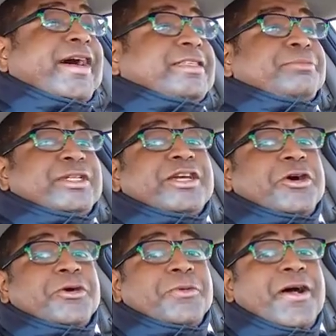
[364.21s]
possibly
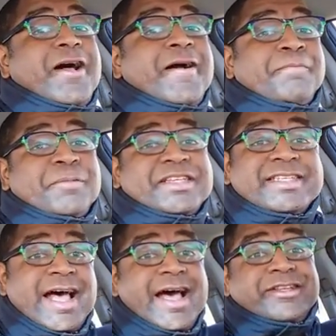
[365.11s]
go wrong
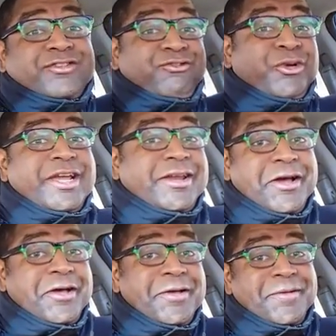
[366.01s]
besides
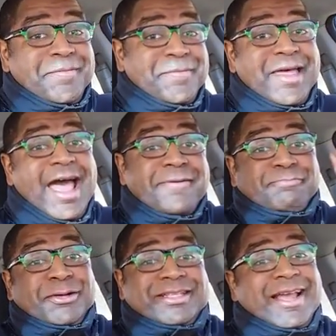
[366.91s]
freedom
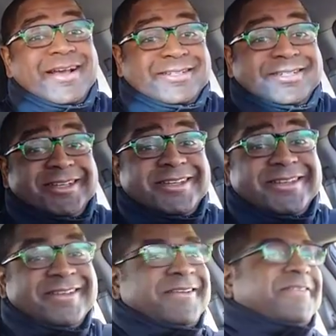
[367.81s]
and
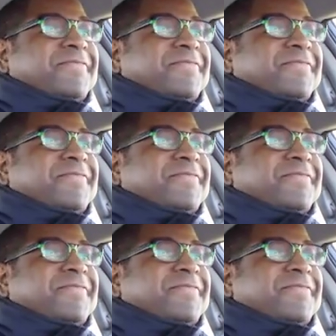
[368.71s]
protection?